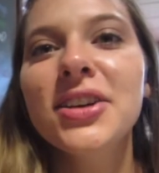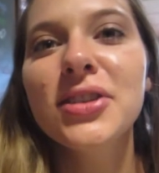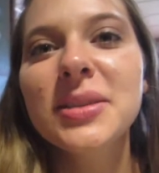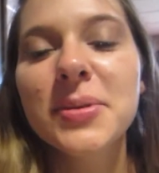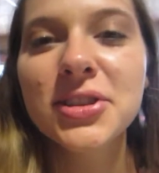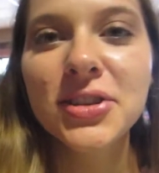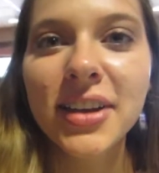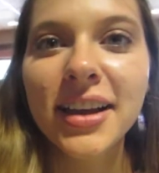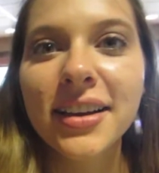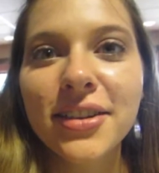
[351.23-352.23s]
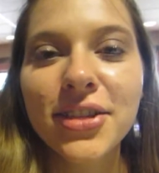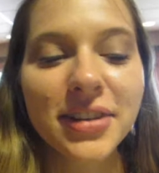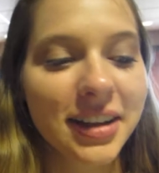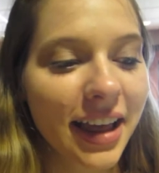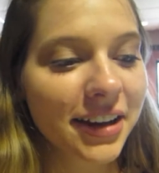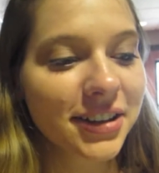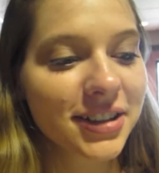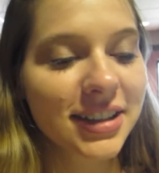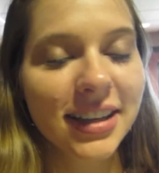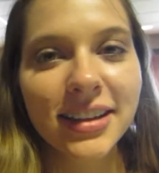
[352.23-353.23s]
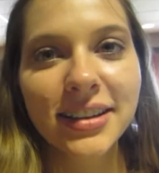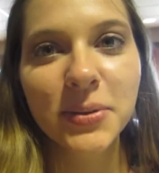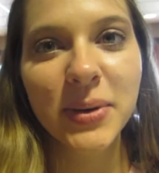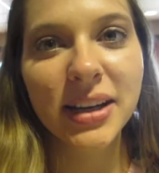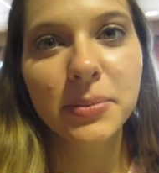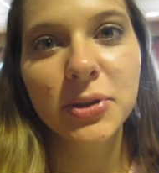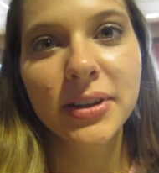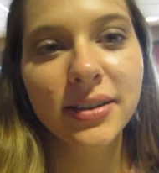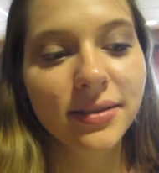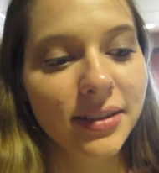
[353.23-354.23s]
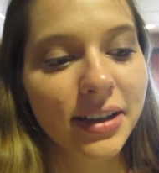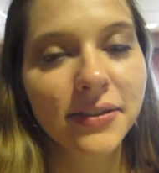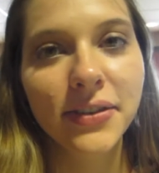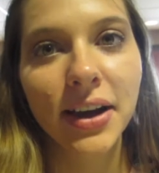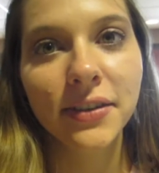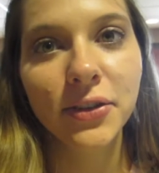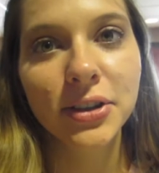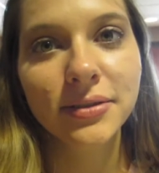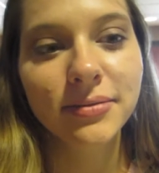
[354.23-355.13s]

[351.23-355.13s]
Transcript: you're only supposed to do like three layers and then we end up doing five or